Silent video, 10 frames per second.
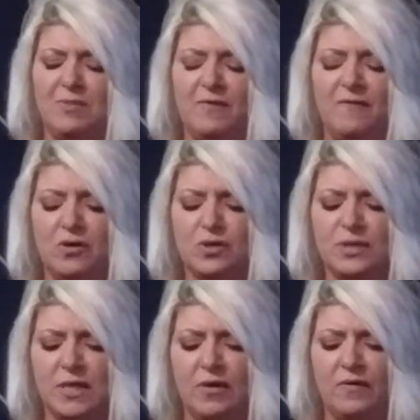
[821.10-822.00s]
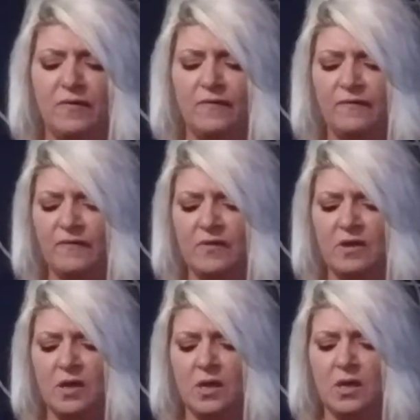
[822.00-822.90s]
Yourself.
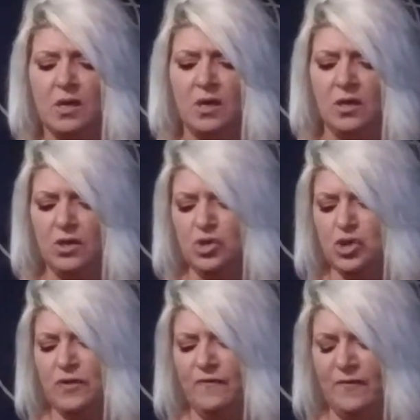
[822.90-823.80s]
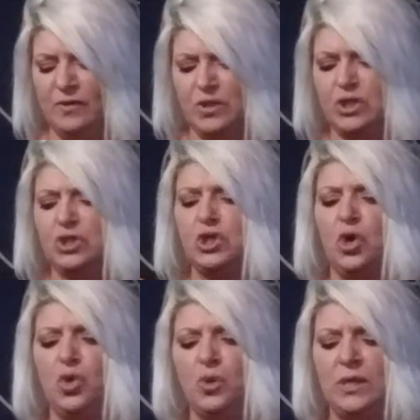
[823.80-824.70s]
You should feel so
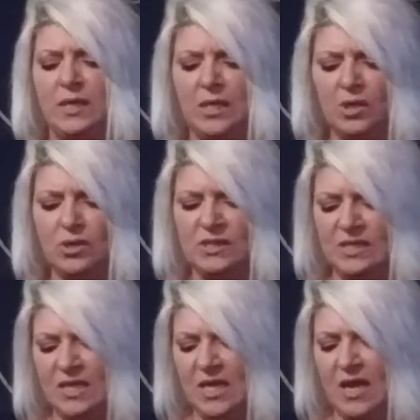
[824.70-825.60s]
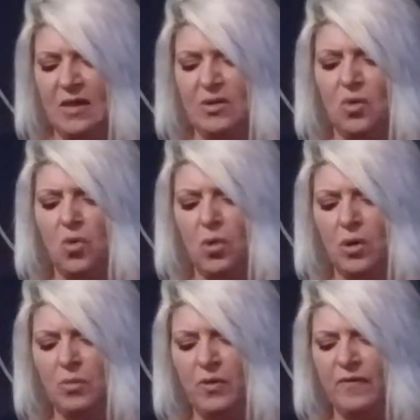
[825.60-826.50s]
guilty and
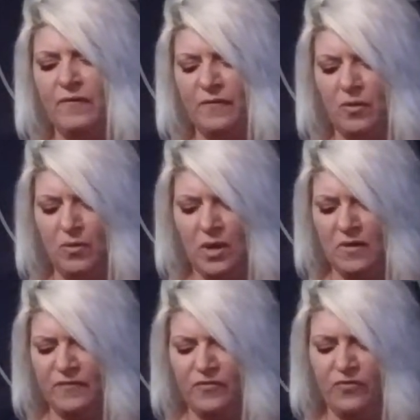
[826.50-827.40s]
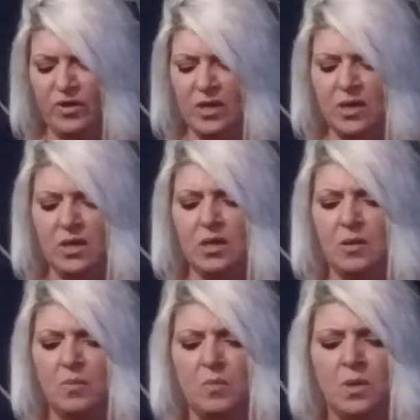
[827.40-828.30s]
horrible for the way you treated
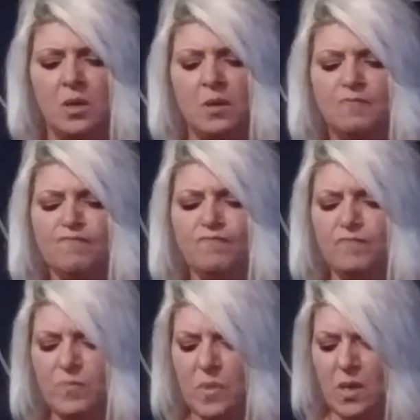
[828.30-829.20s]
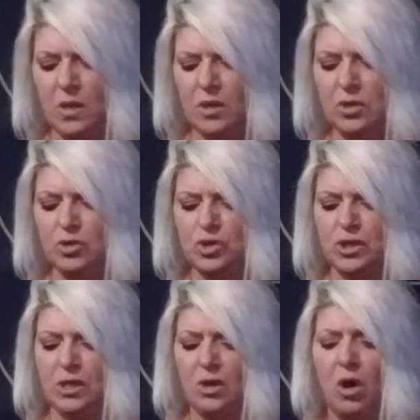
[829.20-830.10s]
him. You
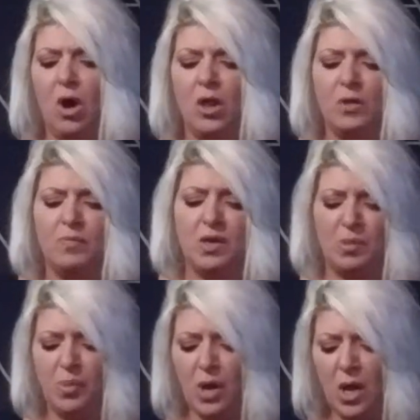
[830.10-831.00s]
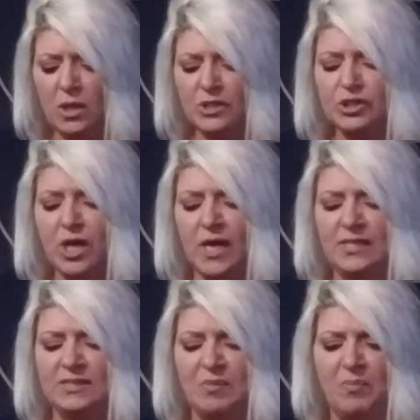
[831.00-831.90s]
should call him and
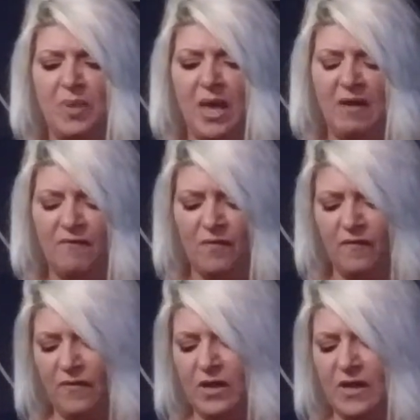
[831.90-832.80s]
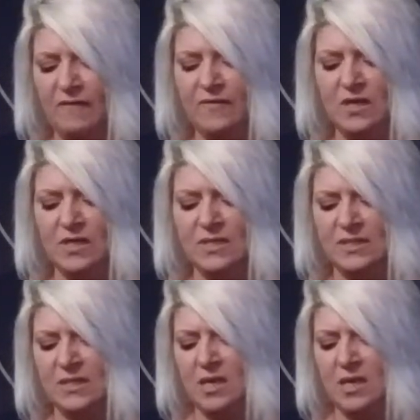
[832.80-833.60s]
apologize and beg for forgiveness.